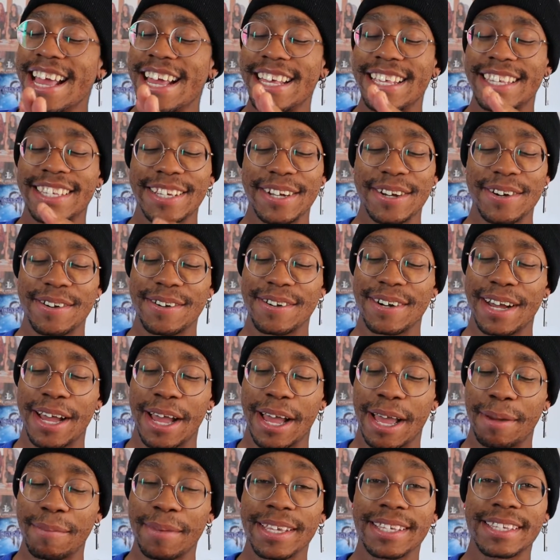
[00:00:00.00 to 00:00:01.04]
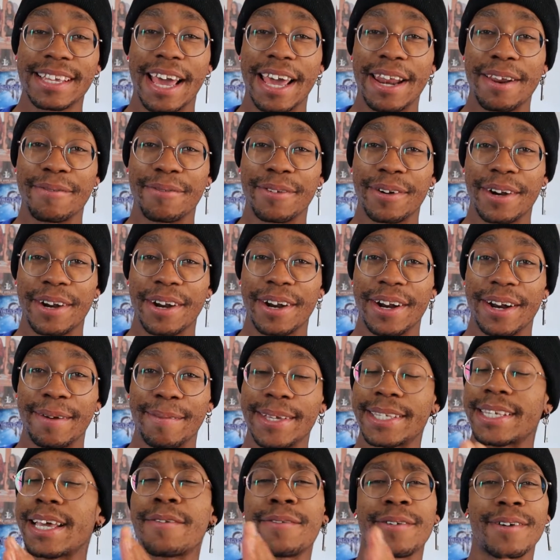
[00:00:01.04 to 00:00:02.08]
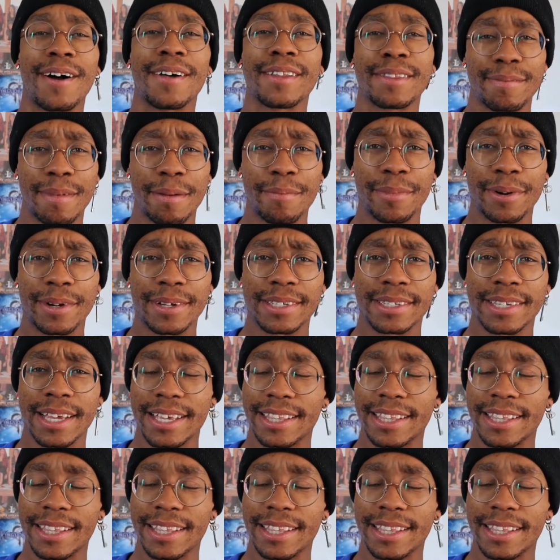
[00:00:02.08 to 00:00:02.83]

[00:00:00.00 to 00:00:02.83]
So I'm excited for her. I'm excited for all the members.